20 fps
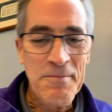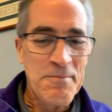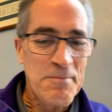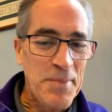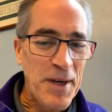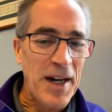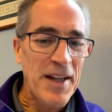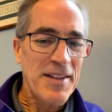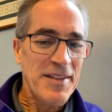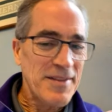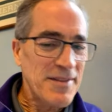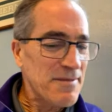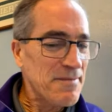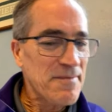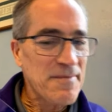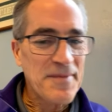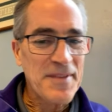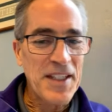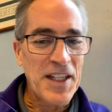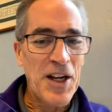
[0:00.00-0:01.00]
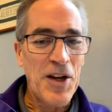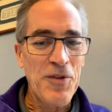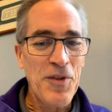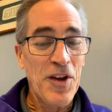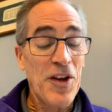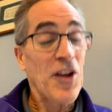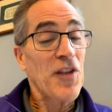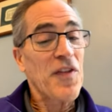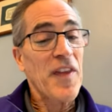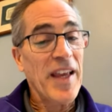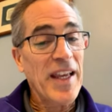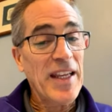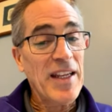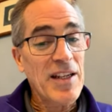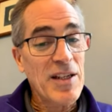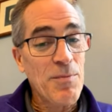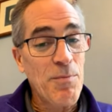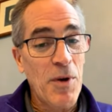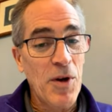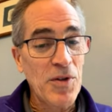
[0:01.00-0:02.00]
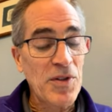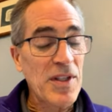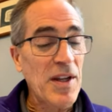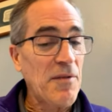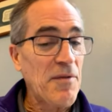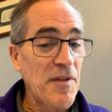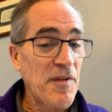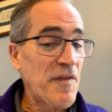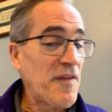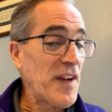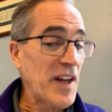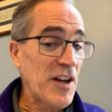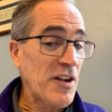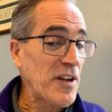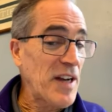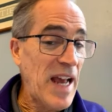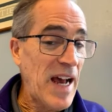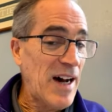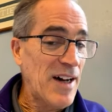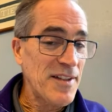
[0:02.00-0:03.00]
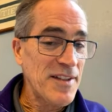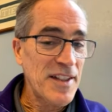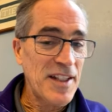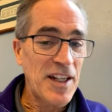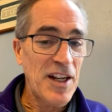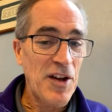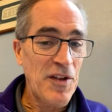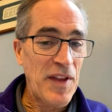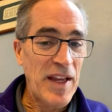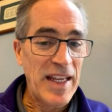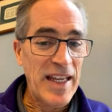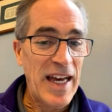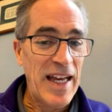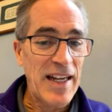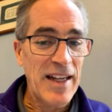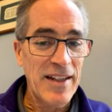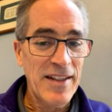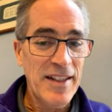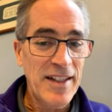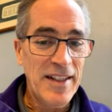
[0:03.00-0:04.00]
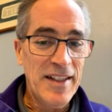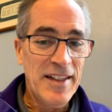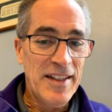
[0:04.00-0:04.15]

But, you know, the good thing is most of them figure it out. You know, they kind of,